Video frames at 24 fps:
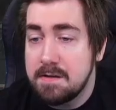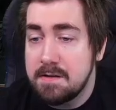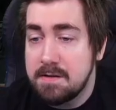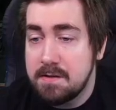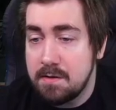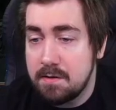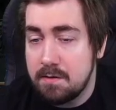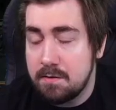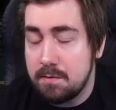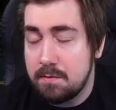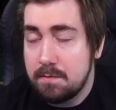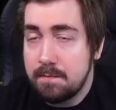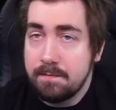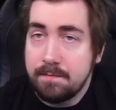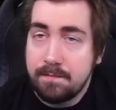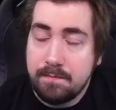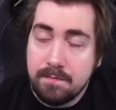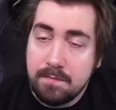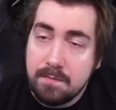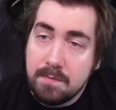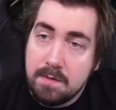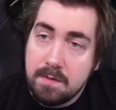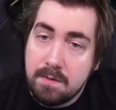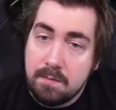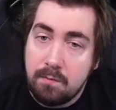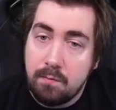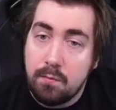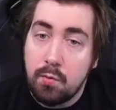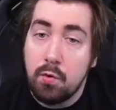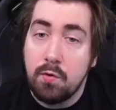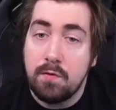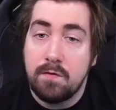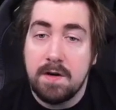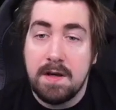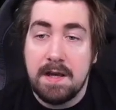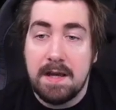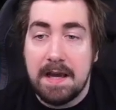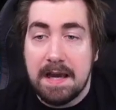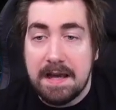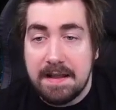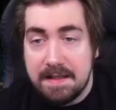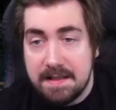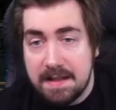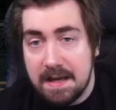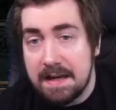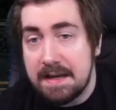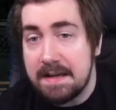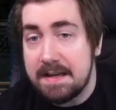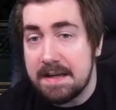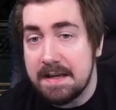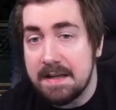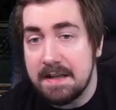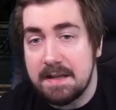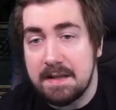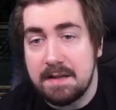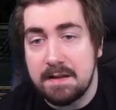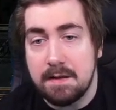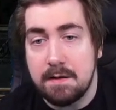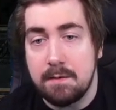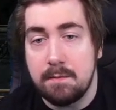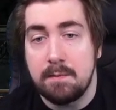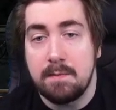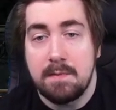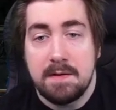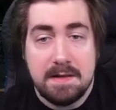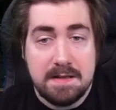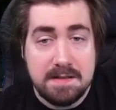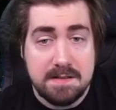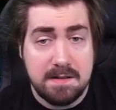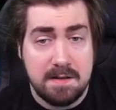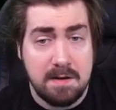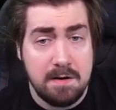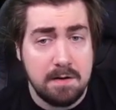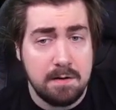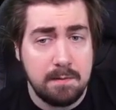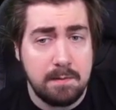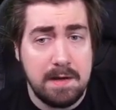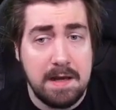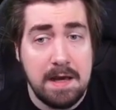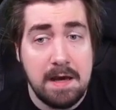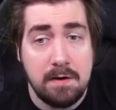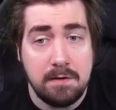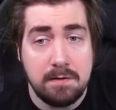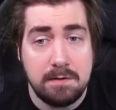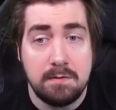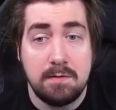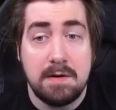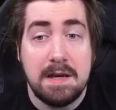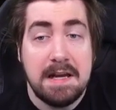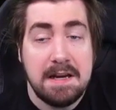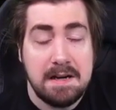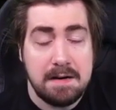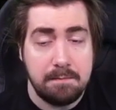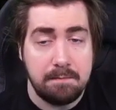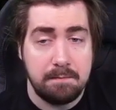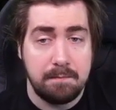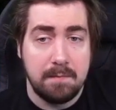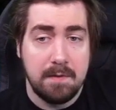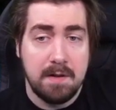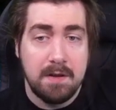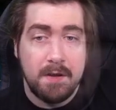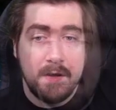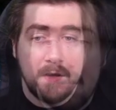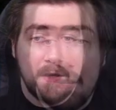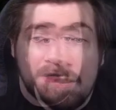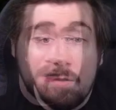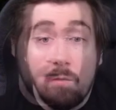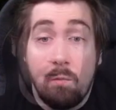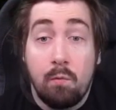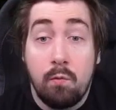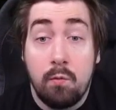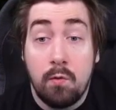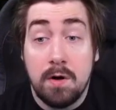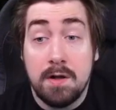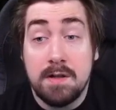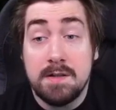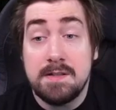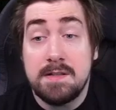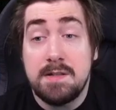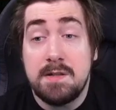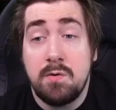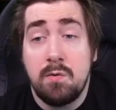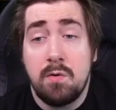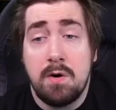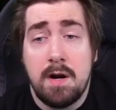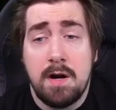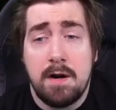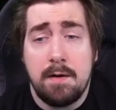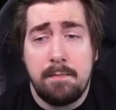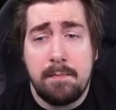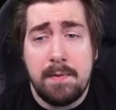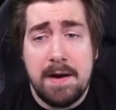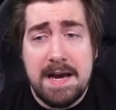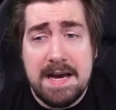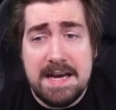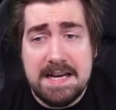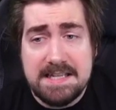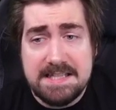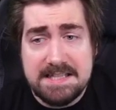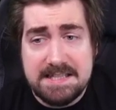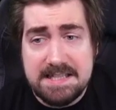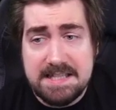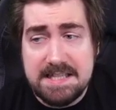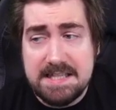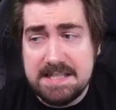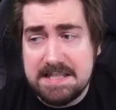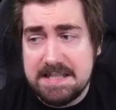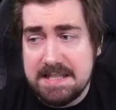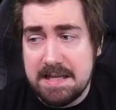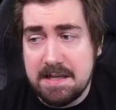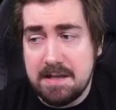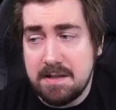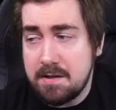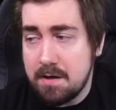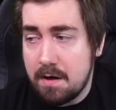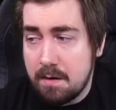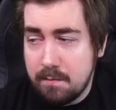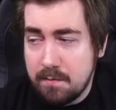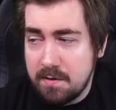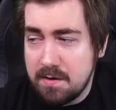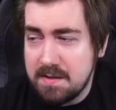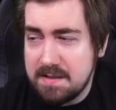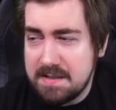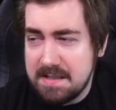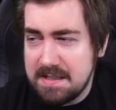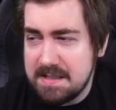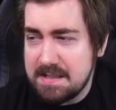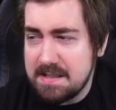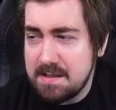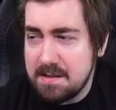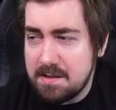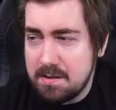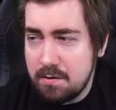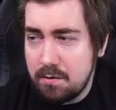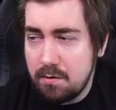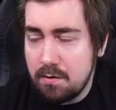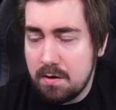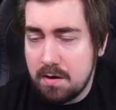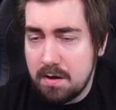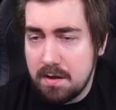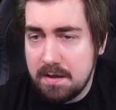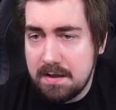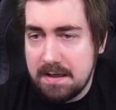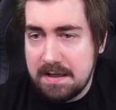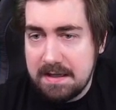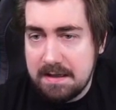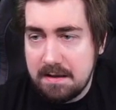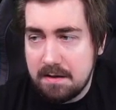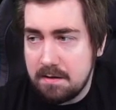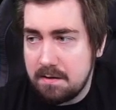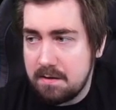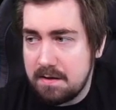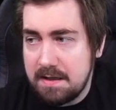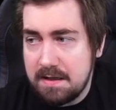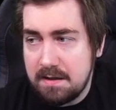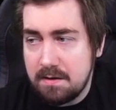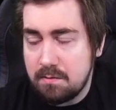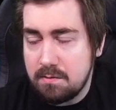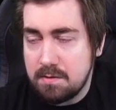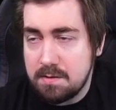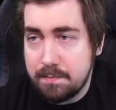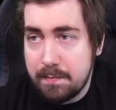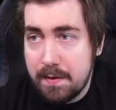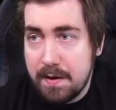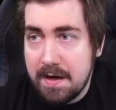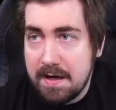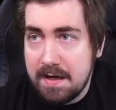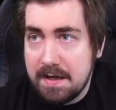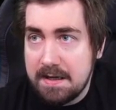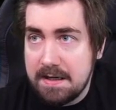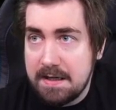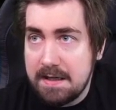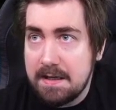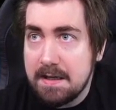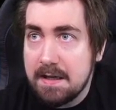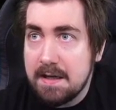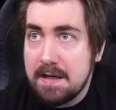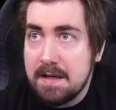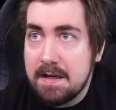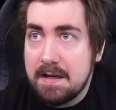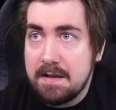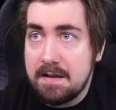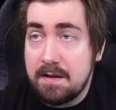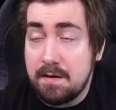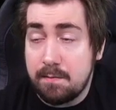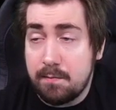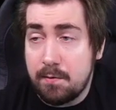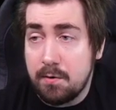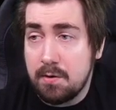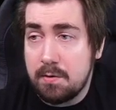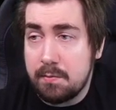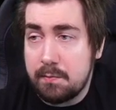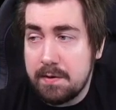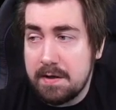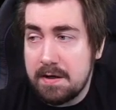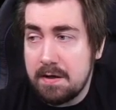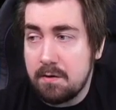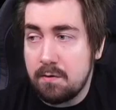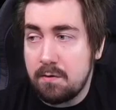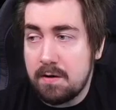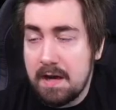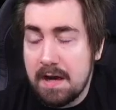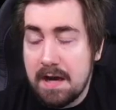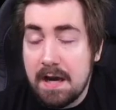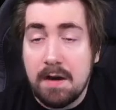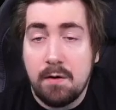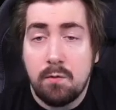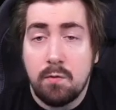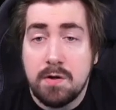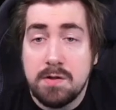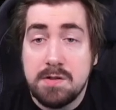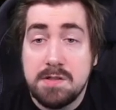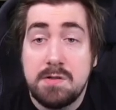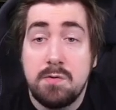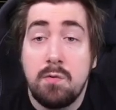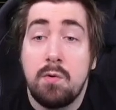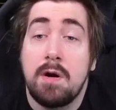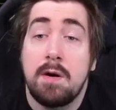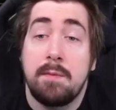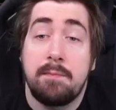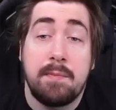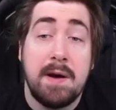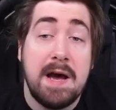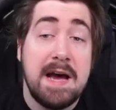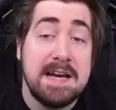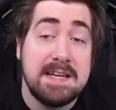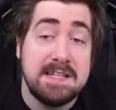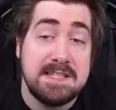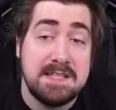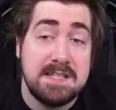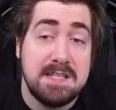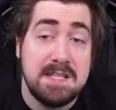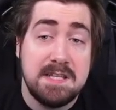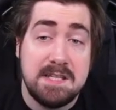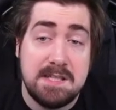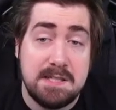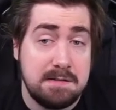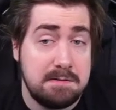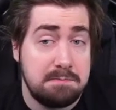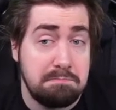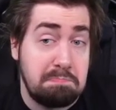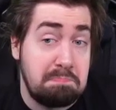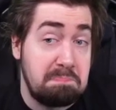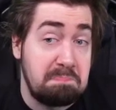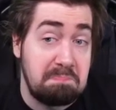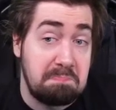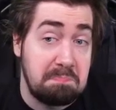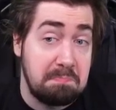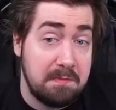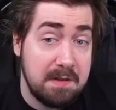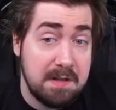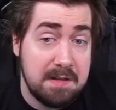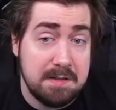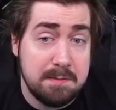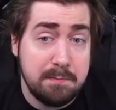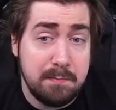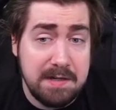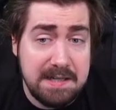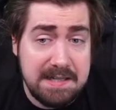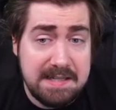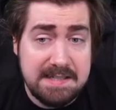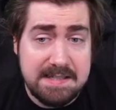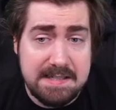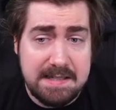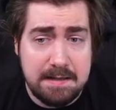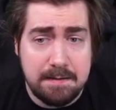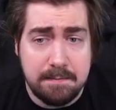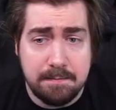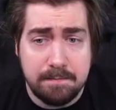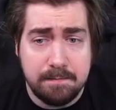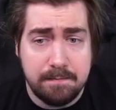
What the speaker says: So moving and then killing them is going to be how you get him. Once you are past this, and Dominus isn't too hard either, neither is Piety. They're both pretty okay. Once you are past this, it's pretty easy.